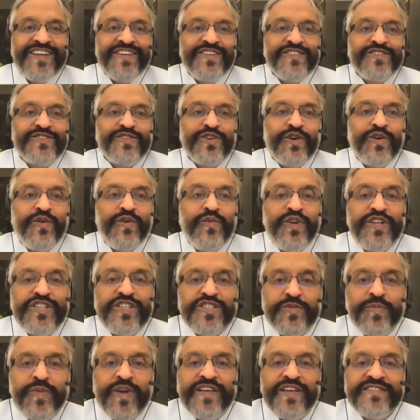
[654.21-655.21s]
So,
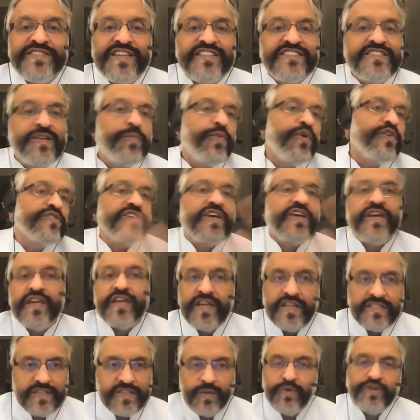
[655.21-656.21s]
which means that supposing
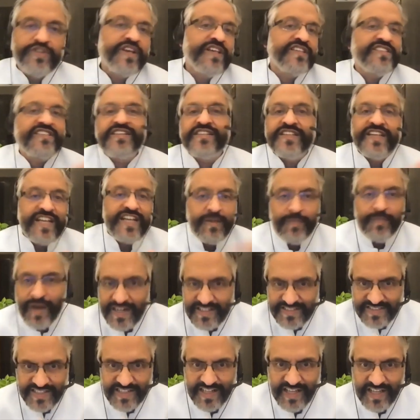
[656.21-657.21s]
it's a really
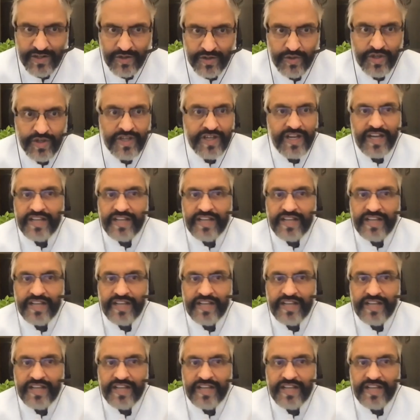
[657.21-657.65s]
bad scenario,